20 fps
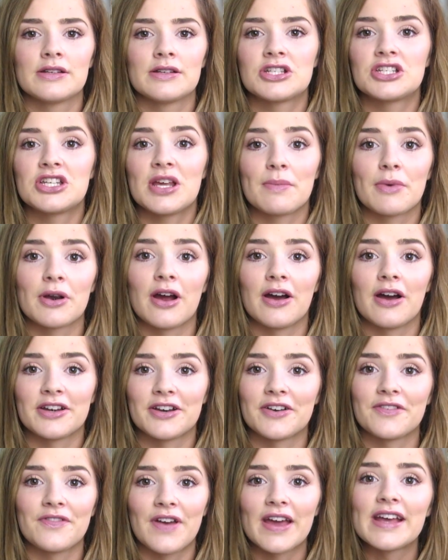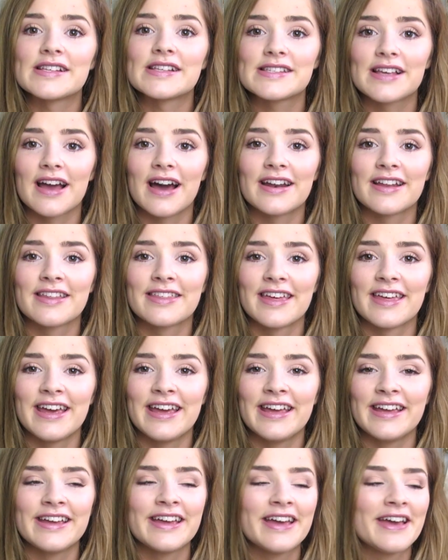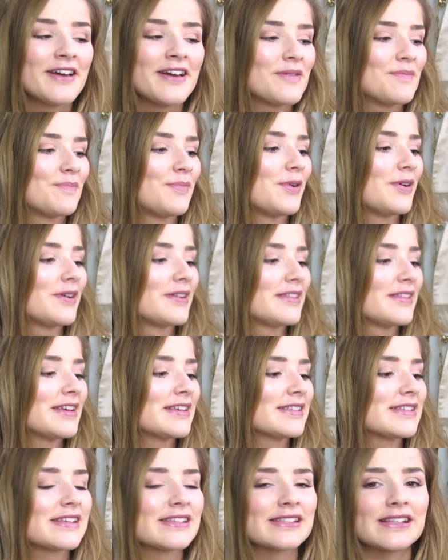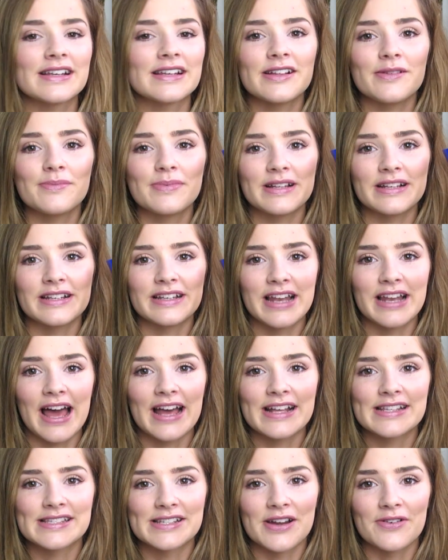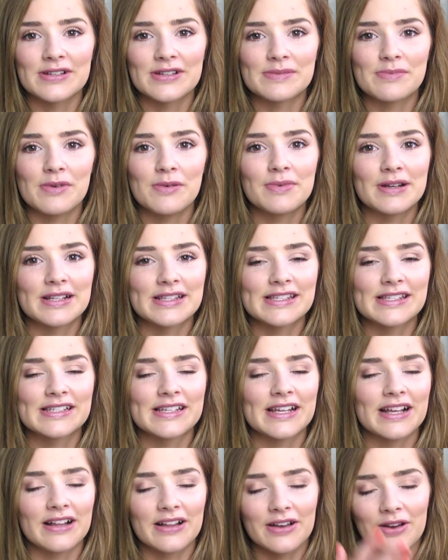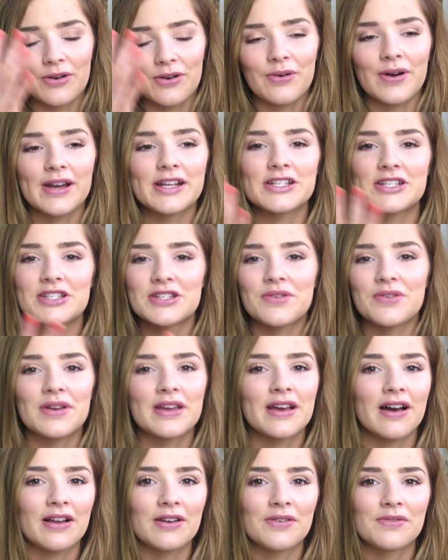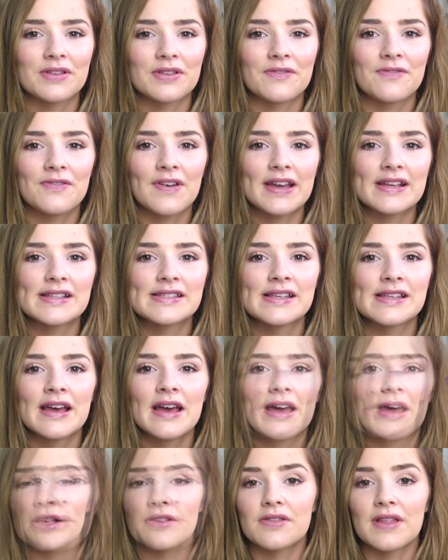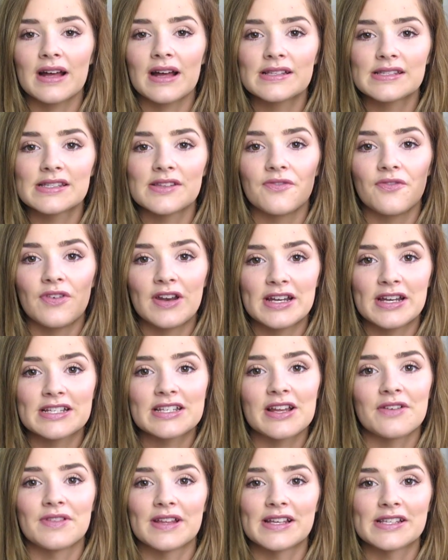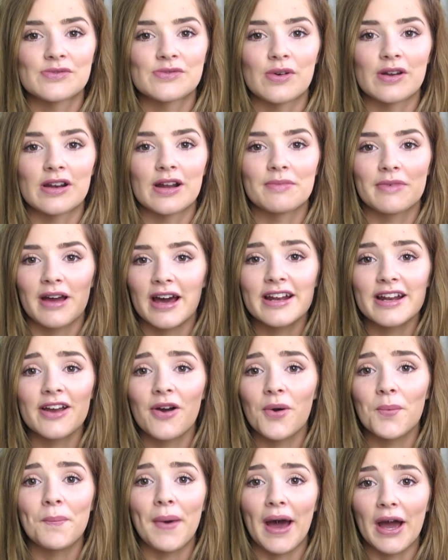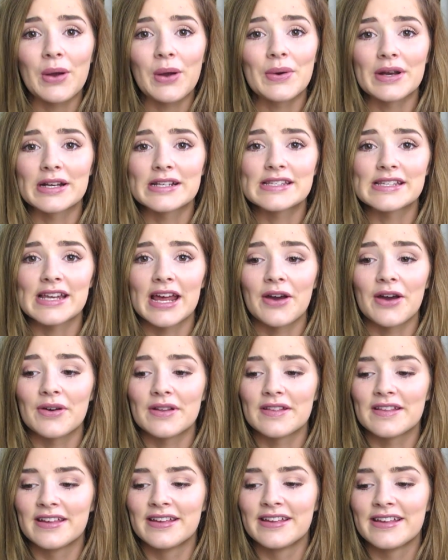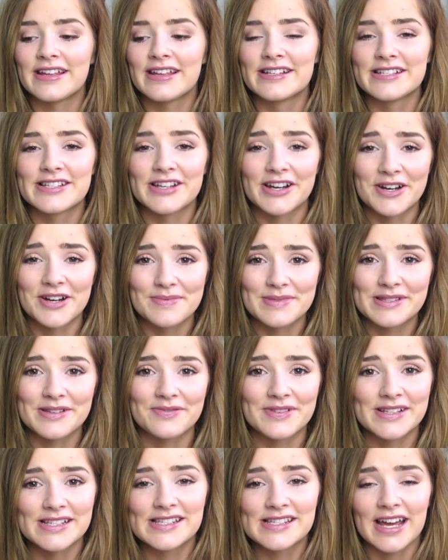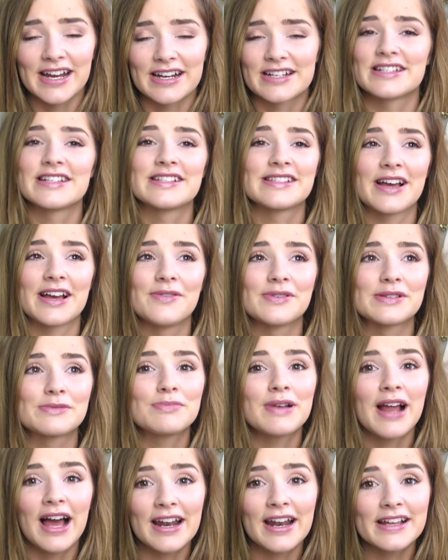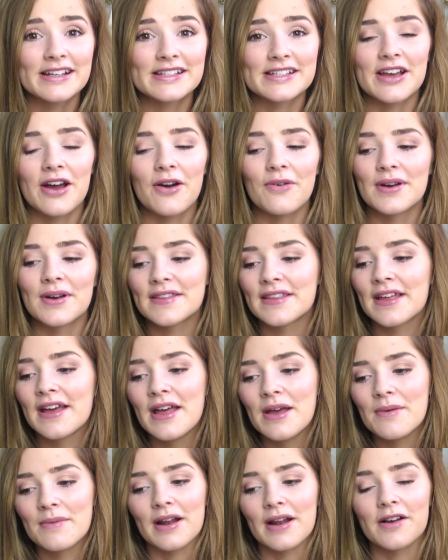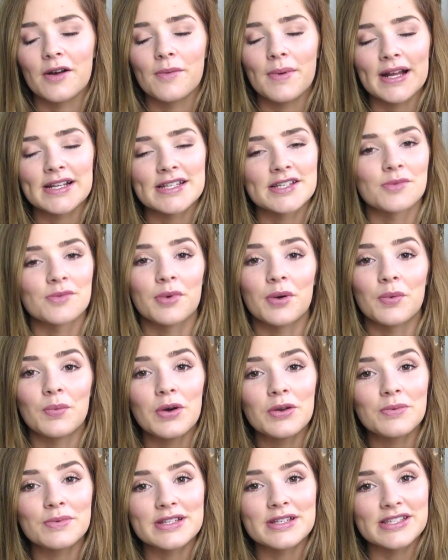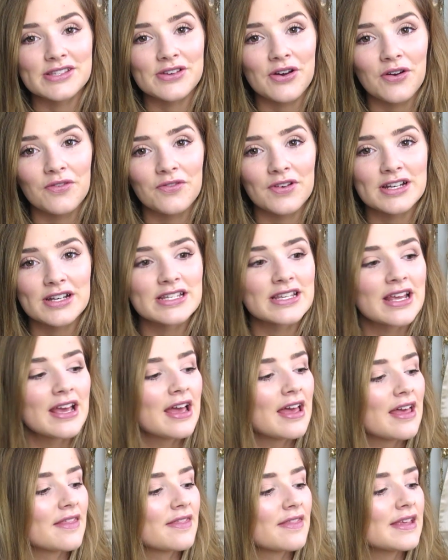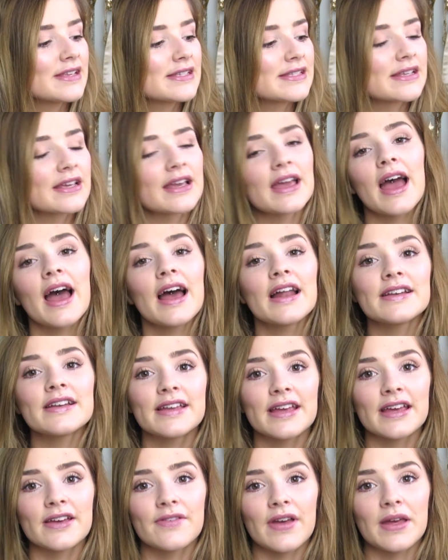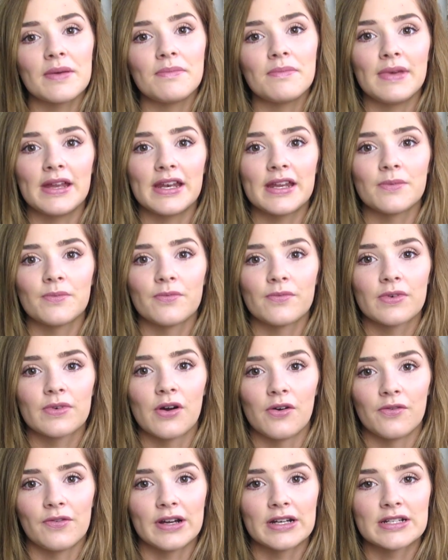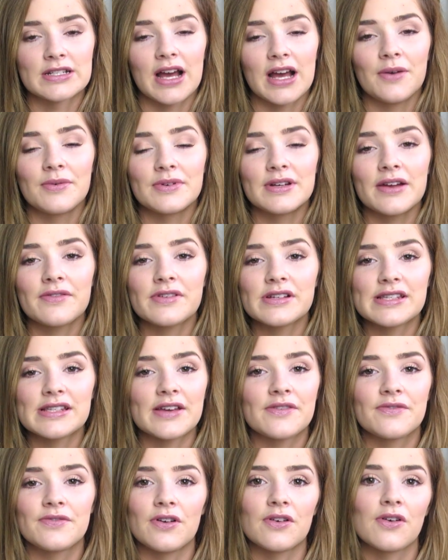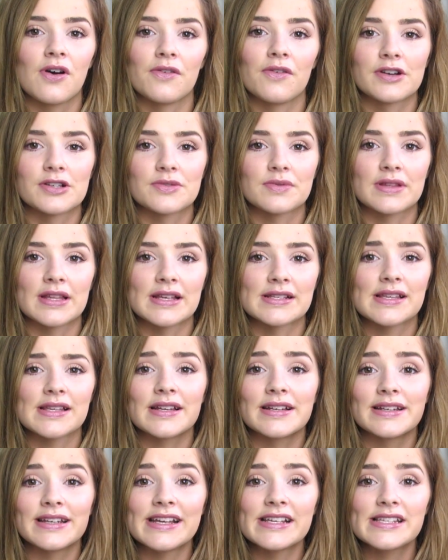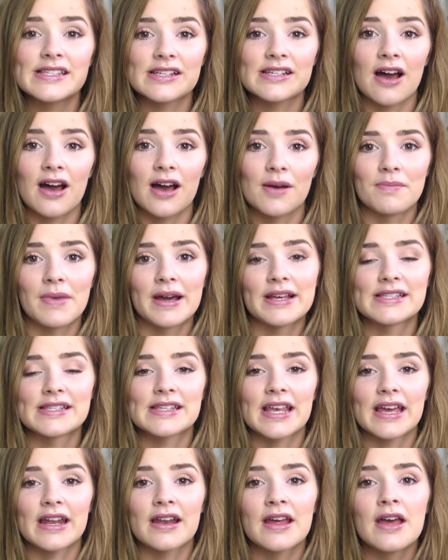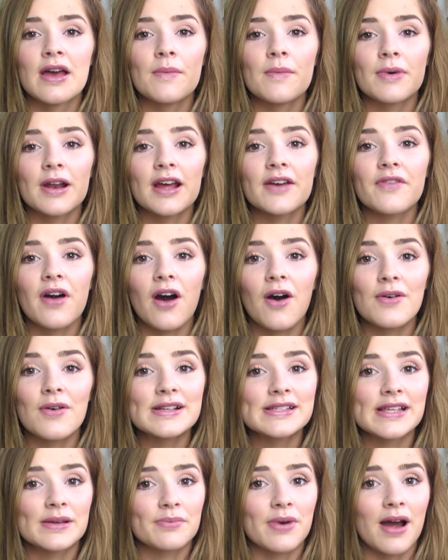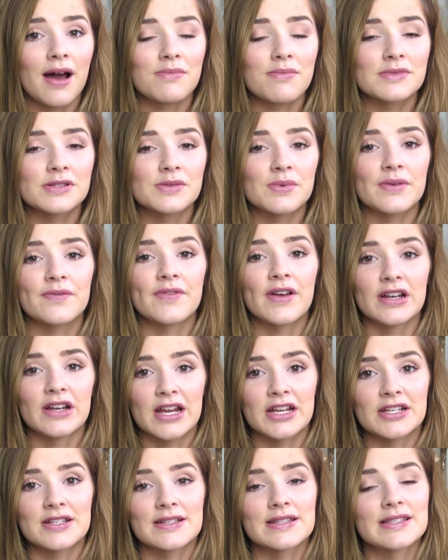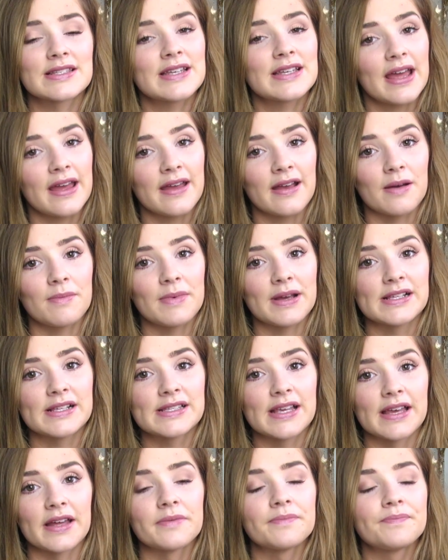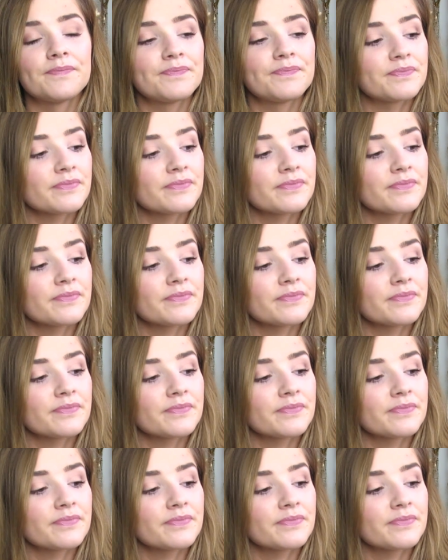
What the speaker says: shimmer on your face kind of thing, but this is a little bit less noticeable, but it's still quite dewy all over the face. So that's the finish of this one. I'm kind of going backwards now in terms of the sections I was planning to go with, but I'll go back to number 1, which is coverage. This can give a medium coverage. I would never say full coverage with this, at least not on my skin, but I've always had problems with foundation staying on my skin.